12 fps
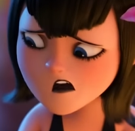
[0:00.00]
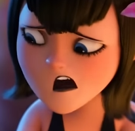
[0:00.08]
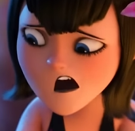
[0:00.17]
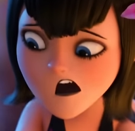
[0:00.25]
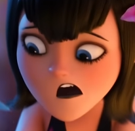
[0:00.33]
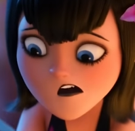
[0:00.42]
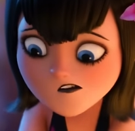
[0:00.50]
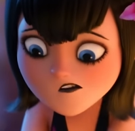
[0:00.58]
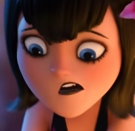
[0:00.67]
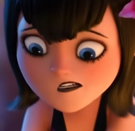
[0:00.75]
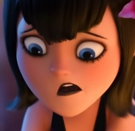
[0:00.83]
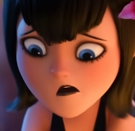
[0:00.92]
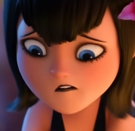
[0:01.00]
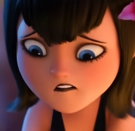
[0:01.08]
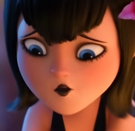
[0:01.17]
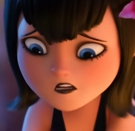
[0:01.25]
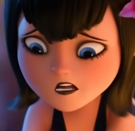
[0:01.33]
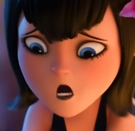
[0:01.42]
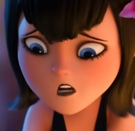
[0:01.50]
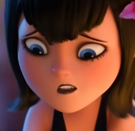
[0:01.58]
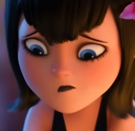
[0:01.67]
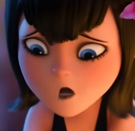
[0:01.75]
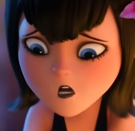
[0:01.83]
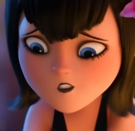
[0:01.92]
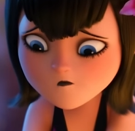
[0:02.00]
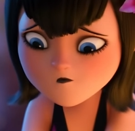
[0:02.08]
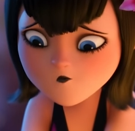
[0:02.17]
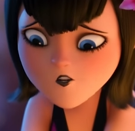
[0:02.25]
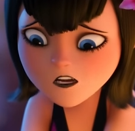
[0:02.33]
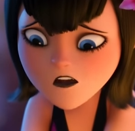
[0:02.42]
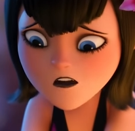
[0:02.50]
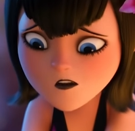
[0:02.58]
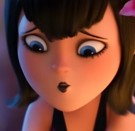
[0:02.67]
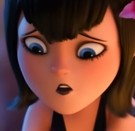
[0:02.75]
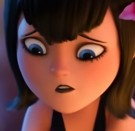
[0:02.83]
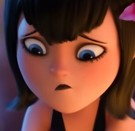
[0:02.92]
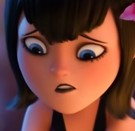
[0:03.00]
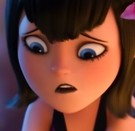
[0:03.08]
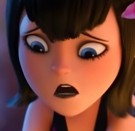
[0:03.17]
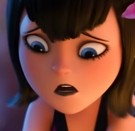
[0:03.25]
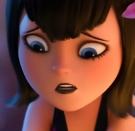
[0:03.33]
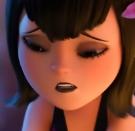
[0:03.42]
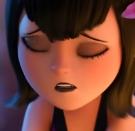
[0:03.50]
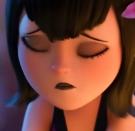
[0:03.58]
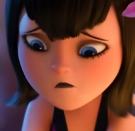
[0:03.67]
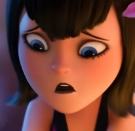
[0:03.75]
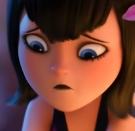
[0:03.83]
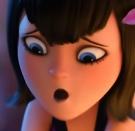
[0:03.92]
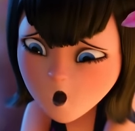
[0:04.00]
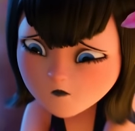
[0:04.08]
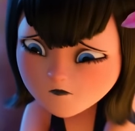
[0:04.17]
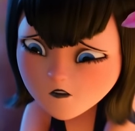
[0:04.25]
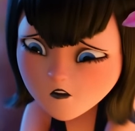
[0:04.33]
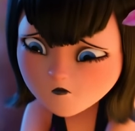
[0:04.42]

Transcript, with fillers: I guess I never thought about him with anyone besides my mom.